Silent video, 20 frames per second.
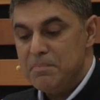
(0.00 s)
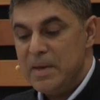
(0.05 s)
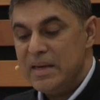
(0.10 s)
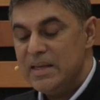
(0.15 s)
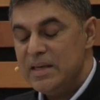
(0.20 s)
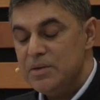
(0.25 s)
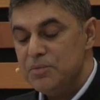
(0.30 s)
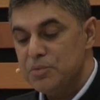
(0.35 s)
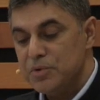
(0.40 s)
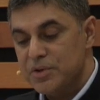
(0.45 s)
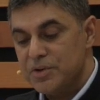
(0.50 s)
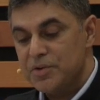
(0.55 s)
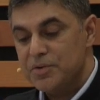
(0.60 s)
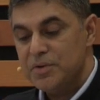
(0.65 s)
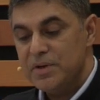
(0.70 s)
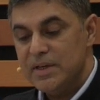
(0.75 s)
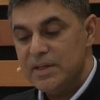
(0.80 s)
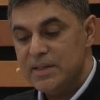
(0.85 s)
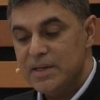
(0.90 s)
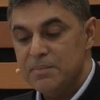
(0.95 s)
Many would
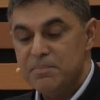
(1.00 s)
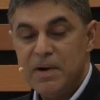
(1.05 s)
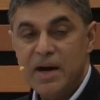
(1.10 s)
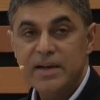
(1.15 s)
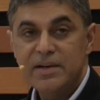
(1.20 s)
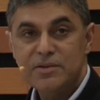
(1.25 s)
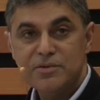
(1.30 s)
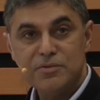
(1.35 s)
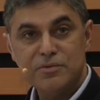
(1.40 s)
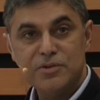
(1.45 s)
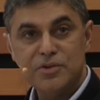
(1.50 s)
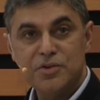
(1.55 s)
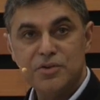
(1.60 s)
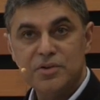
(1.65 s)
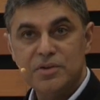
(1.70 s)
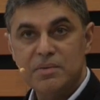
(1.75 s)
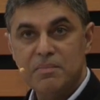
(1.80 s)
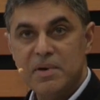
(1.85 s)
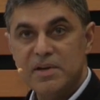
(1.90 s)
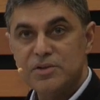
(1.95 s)
agree that Biden has
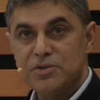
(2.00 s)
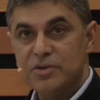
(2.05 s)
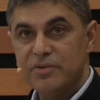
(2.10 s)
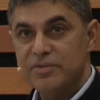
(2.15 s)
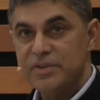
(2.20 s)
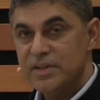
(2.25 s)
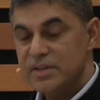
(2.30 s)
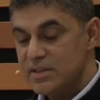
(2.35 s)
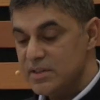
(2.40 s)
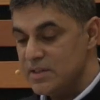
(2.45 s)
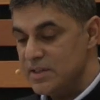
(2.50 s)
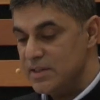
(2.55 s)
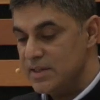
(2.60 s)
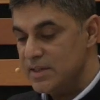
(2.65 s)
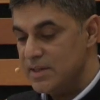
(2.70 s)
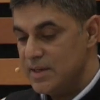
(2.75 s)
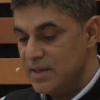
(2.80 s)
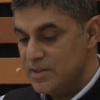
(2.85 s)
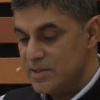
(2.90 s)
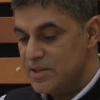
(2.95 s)
returned a measure of
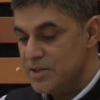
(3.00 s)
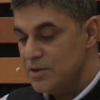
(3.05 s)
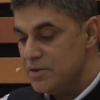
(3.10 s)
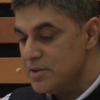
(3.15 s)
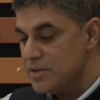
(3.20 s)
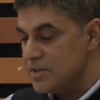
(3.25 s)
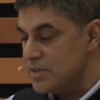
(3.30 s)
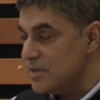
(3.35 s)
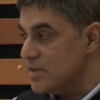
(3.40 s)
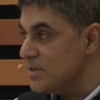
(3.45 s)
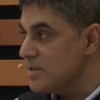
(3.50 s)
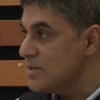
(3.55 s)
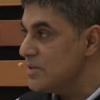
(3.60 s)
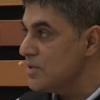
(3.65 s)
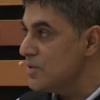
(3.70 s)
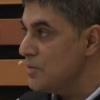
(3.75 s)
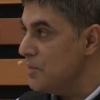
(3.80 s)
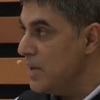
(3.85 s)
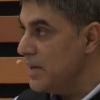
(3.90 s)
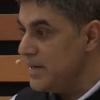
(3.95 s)
dignity and seriousness
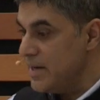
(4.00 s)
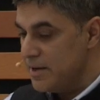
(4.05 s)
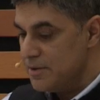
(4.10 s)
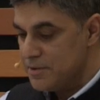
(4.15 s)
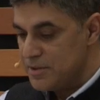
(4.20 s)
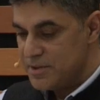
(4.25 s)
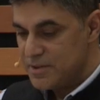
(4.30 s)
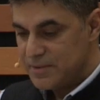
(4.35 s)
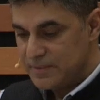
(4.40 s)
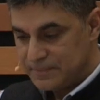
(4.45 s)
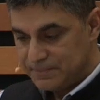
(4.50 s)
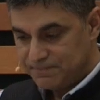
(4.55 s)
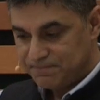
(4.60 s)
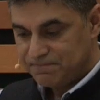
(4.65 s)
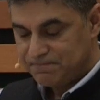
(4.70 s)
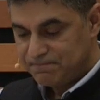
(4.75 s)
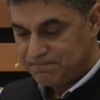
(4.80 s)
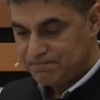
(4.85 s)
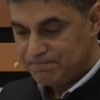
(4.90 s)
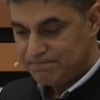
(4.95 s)
to the White House.
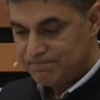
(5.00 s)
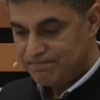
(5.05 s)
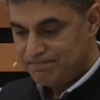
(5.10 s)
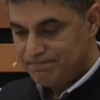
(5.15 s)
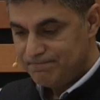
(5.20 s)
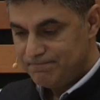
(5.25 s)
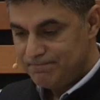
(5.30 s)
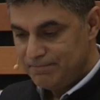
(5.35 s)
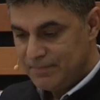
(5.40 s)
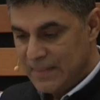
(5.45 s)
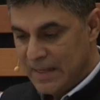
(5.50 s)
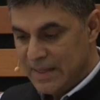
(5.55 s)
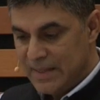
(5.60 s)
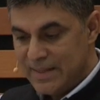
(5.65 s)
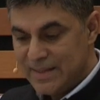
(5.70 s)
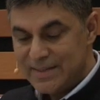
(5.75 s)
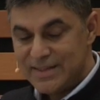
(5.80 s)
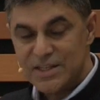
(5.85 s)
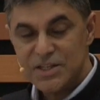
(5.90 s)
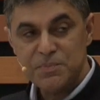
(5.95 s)

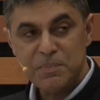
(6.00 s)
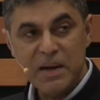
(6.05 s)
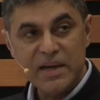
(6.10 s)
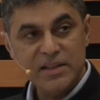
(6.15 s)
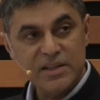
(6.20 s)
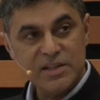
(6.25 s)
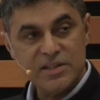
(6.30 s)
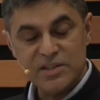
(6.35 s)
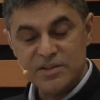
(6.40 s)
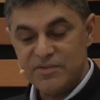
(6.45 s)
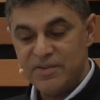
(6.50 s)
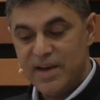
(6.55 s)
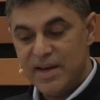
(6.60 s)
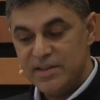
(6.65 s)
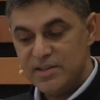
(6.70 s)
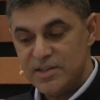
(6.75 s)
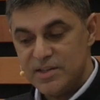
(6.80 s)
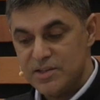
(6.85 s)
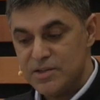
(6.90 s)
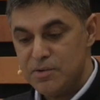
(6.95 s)
Despite these
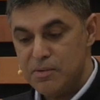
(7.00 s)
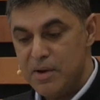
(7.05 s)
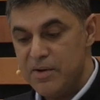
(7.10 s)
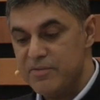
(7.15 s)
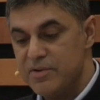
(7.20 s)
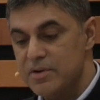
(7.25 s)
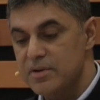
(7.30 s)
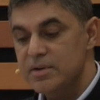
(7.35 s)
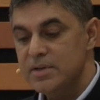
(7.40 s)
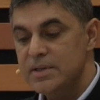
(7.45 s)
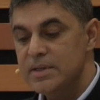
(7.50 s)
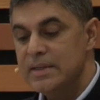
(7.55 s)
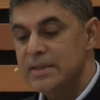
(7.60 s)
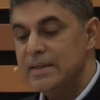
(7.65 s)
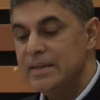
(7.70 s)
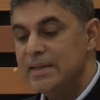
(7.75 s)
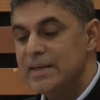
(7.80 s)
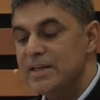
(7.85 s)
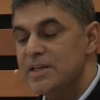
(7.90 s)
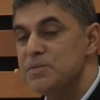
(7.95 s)
advances, however,
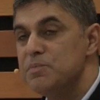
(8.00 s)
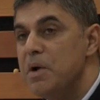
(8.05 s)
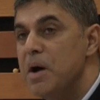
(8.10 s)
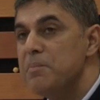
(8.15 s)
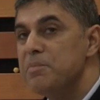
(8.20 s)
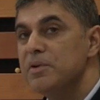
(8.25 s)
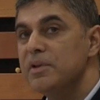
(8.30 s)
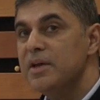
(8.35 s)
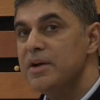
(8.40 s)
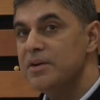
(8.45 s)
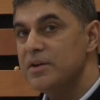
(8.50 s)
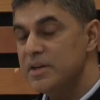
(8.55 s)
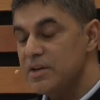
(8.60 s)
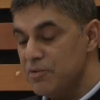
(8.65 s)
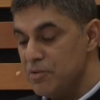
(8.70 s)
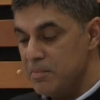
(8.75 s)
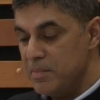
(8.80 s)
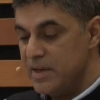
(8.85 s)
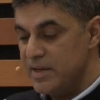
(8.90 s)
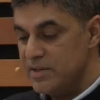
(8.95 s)
his
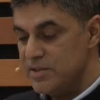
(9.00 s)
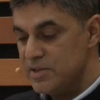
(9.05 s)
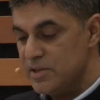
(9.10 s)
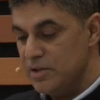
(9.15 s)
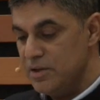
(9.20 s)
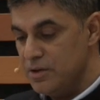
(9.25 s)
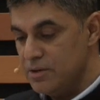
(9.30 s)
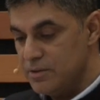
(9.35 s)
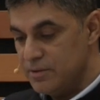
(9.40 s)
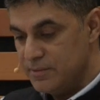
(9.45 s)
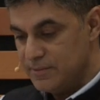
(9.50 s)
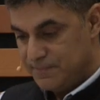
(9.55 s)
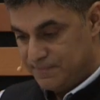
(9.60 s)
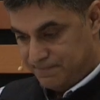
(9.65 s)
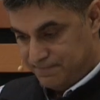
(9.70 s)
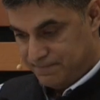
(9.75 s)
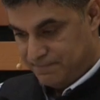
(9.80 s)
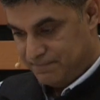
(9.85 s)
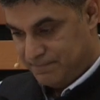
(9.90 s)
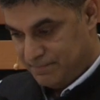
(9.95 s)
popularity remains low.
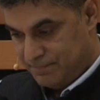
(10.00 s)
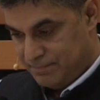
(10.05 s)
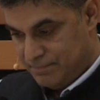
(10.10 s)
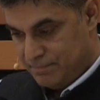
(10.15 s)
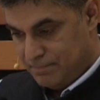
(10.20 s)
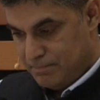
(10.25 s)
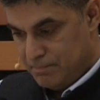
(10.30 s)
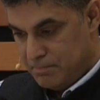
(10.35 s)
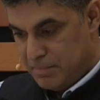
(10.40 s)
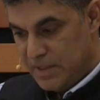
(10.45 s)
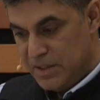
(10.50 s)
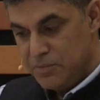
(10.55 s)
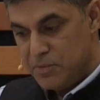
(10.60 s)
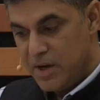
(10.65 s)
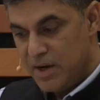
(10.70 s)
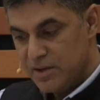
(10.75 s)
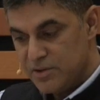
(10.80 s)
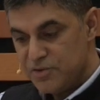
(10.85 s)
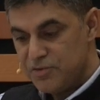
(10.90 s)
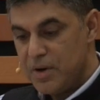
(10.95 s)

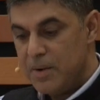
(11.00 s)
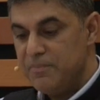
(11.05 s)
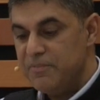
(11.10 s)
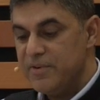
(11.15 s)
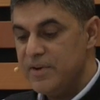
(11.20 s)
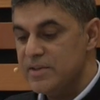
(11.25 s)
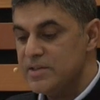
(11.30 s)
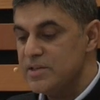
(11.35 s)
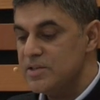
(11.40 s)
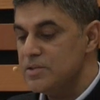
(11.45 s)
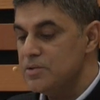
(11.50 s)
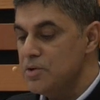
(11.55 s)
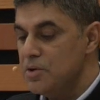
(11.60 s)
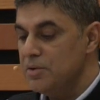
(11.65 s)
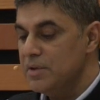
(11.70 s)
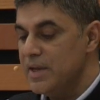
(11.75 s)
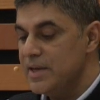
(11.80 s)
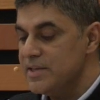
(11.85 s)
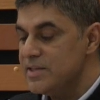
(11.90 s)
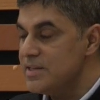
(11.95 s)
Meanwhile, Trump faces
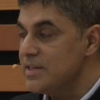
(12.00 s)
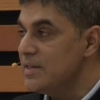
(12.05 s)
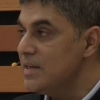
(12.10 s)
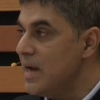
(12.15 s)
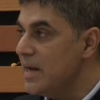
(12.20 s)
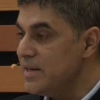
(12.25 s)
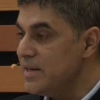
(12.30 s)
no less than